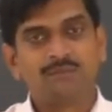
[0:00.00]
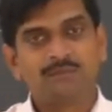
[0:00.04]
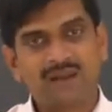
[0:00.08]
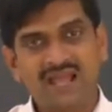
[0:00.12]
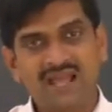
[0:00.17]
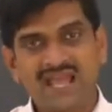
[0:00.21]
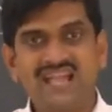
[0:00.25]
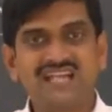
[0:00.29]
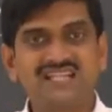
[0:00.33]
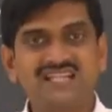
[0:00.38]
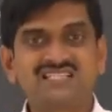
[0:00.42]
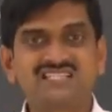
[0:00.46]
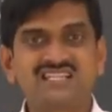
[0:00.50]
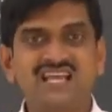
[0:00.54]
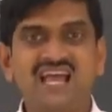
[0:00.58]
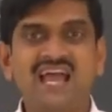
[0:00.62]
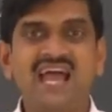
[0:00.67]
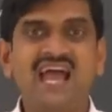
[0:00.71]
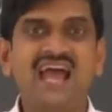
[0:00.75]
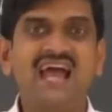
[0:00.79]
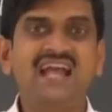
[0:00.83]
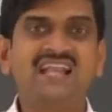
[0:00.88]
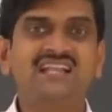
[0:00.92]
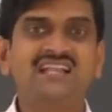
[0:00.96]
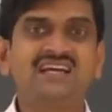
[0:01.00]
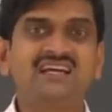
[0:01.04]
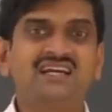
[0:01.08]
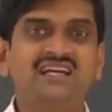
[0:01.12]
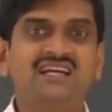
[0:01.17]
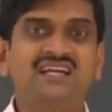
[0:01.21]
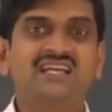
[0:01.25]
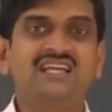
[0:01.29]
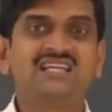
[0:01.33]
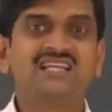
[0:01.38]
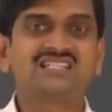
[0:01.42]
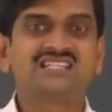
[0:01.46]
plants
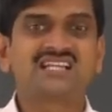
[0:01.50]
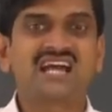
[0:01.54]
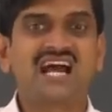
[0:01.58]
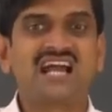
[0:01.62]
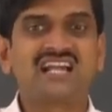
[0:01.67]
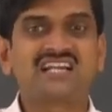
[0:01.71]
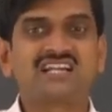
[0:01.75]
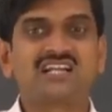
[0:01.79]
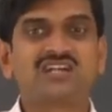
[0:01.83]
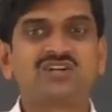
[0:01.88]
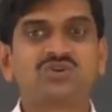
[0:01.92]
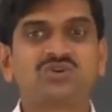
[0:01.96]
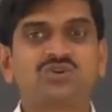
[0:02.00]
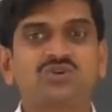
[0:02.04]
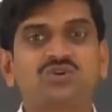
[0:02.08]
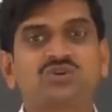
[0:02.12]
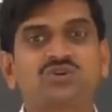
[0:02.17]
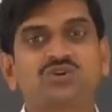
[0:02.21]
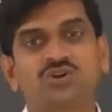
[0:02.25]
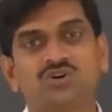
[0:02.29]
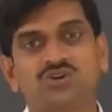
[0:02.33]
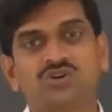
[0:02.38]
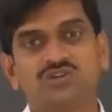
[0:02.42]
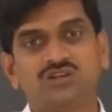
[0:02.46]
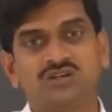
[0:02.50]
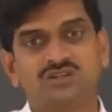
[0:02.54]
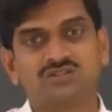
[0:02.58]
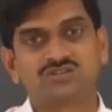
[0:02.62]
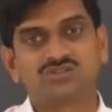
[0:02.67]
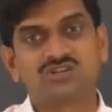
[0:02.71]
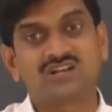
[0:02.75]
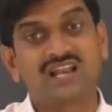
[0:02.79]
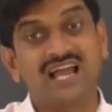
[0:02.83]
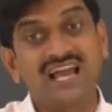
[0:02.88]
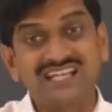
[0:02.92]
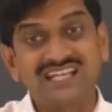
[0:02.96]
and he started to grow them.
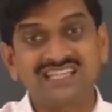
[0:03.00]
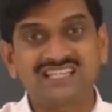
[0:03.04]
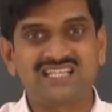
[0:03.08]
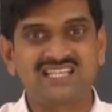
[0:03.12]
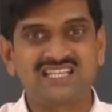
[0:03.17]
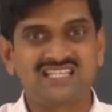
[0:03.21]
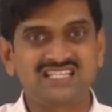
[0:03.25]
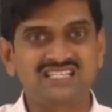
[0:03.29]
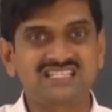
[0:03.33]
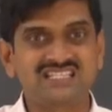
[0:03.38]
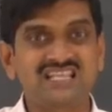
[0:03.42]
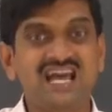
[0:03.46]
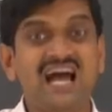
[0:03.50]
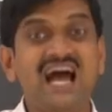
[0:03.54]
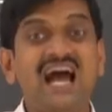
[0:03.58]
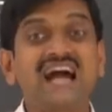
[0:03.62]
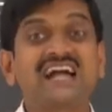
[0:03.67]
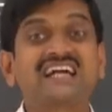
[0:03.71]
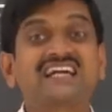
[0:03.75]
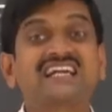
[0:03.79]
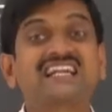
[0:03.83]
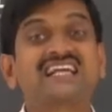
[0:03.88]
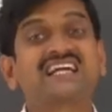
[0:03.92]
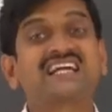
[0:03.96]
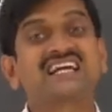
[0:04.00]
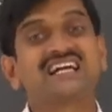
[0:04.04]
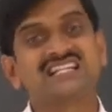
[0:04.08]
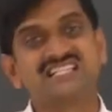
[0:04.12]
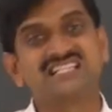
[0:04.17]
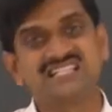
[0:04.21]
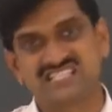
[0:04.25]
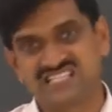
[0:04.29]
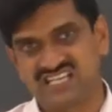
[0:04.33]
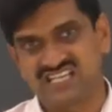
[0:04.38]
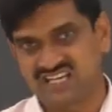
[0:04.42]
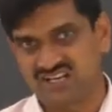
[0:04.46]
So like this, the
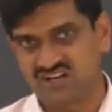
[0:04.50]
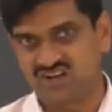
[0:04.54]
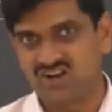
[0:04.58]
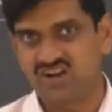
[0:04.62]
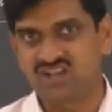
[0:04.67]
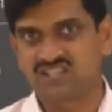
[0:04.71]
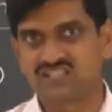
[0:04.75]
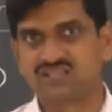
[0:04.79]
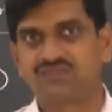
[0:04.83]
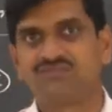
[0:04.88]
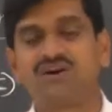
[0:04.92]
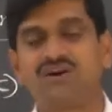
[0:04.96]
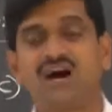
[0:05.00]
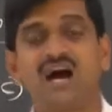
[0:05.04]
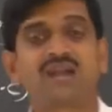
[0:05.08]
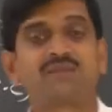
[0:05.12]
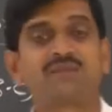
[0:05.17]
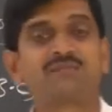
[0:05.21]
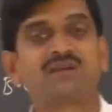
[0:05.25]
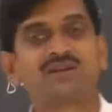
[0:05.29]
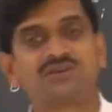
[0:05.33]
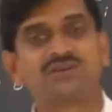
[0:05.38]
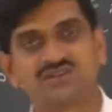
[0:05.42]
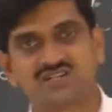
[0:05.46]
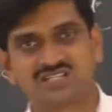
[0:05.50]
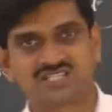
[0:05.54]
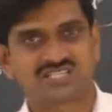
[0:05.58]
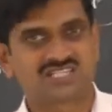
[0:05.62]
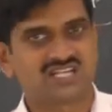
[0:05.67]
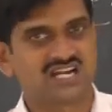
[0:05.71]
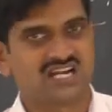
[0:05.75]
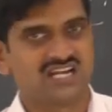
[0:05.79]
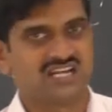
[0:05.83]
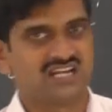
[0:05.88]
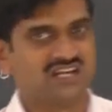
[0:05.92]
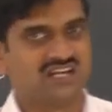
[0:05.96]
agriculture or the farming was
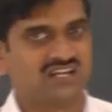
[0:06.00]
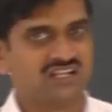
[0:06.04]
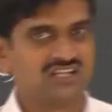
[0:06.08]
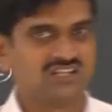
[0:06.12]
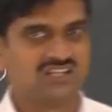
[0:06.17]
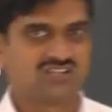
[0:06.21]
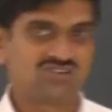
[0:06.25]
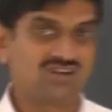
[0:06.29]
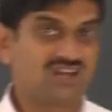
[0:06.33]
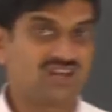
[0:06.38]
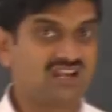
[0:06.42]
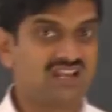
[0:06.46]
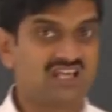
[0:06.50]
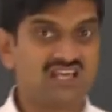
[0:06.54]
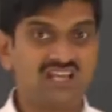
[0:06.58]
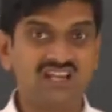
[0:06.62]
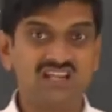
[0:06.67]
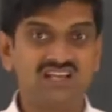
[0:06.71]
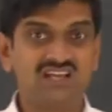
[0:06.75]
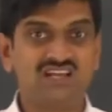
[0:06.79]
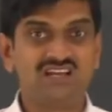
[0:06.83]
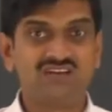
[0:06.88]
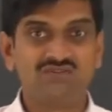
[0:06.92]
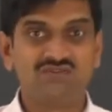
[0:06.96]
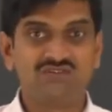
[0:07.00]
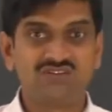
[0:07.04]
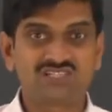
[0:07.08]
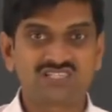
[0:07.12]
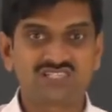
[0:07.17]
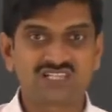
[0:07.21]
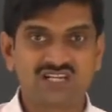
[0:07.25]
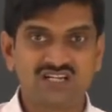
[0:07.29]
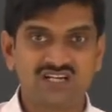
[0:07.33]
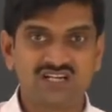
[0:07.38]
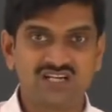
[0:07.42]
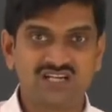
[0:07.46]
started. So earlier we
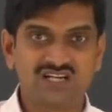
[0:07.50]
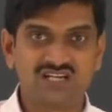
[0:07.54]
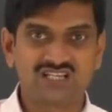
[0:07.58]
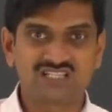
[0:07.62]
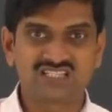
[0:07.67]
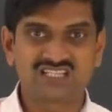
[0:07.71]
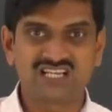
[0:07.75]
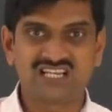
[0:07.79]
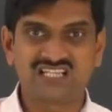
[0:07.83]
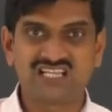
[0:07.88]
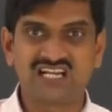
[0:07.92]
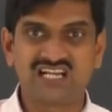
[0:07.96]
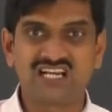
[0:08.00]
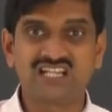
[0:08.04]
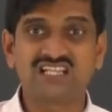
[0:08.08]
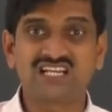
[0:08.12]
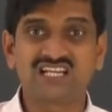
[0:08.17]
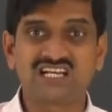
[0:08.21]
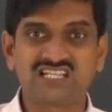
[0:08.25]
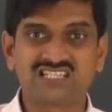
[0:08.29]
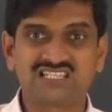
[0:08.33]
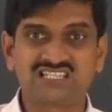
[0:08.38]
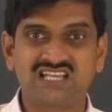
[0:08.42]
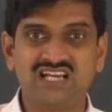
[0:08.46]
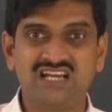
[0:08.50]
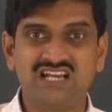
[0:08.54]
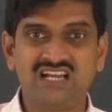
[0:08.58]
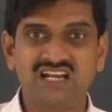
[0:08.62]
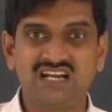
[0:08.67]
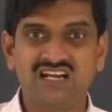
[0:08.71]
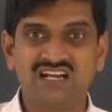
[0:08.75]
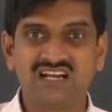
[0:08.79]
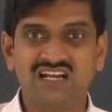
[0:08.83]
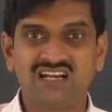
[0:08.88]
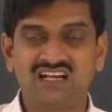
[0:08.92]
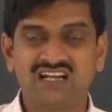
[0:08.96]
saw that is
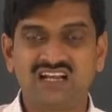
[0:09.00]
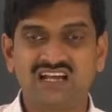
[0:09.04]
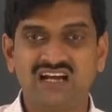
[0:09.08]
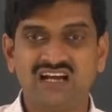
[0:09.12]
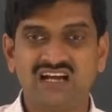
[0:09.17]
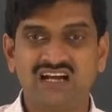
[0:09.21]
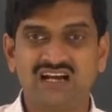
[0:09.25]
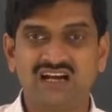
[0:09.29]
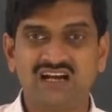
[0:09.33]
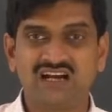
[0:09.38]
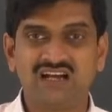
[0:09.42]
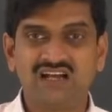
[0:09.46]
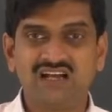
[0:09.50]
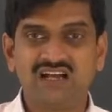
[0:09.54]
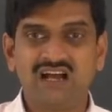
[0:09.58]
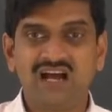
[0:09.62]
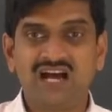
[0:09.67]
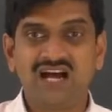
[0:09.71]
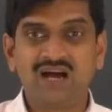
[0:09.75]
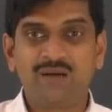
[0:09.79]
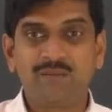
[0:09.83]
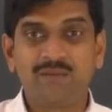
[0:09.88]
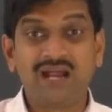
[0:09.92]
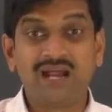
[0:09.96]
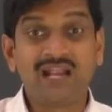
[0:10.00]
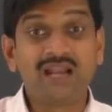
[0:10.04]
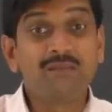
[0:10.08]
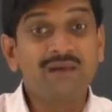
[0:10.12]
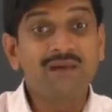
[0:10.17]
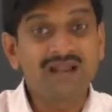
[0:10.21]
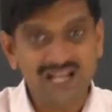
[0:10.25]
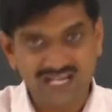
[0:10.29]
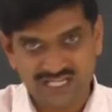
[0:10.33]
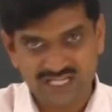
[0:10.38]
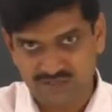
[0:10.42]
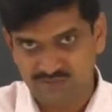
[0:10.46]
the
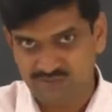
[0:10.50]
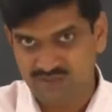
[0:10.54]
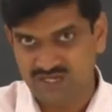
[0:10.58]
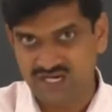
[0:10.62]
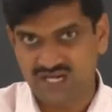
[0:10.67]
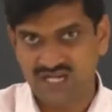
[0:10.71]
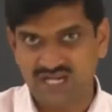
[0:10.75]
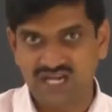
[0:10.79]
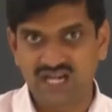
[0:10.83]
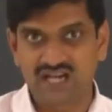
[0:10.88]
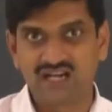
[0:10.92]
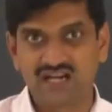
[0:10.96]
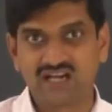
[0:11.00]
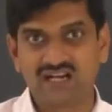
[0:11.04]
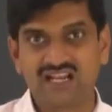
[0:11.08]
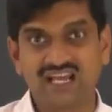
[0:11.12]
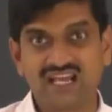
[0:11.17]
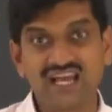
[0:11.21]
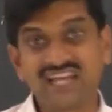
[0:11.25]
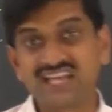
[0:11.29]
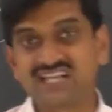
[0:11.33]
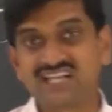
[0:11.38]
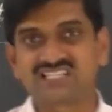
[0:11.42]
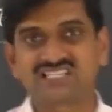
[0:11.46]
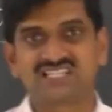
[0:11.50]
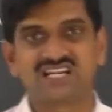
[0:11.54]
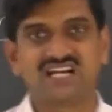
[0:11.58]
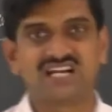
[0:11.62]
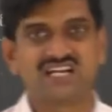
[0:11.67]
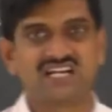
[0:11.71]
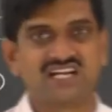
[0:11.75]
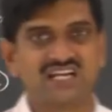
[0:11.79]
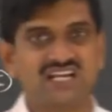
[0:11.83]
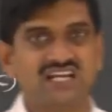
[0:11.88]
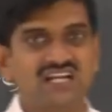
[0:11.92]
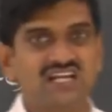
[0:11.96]
animal husbandry and dairying
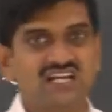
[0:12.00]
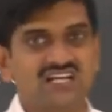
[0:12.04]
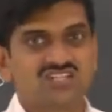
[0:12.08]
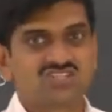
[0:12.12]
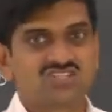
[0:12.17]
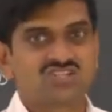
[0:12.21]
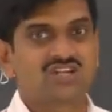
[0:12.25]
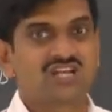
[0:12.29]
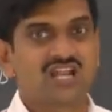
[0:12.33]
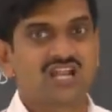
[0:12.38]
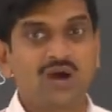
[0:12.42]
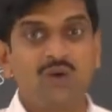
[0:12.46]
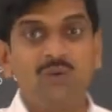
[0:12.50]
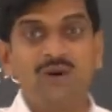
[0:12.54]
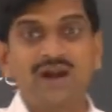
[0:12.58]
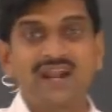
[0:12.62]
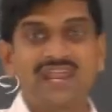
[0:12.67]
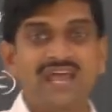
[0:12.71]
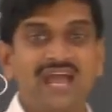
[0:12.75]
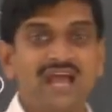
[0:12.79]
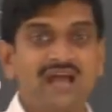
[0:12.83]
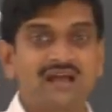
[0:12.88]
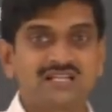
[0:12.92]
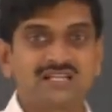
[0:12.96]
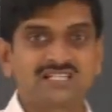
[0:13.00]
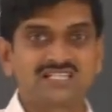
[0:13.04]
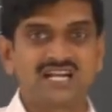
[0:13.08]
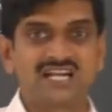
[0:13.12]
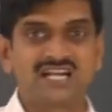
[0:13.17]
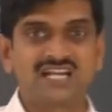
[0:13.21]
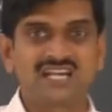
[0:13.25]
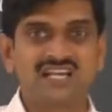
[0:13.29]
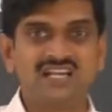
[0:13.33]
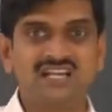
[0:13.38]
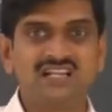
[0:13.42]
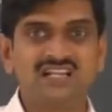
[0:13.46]
started. So now what
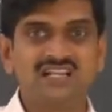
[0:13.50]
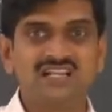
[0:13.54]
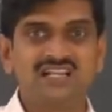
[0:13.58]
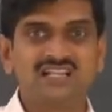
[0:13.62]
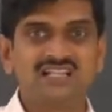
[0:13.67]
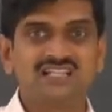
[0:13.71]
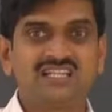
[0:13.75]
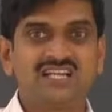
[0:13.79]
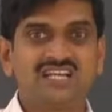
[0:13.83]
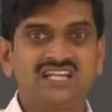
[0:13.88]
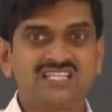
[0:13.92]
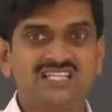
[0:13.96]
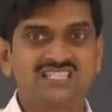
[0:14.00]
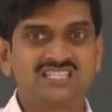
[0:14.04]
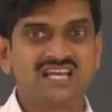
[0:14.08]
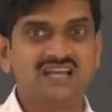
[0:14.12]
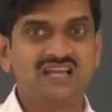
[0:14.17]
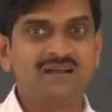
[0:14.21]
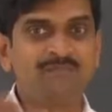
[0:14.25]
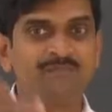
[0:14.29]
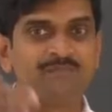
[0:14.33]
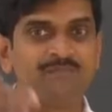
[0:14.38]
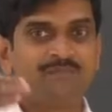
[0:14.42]
started, that is the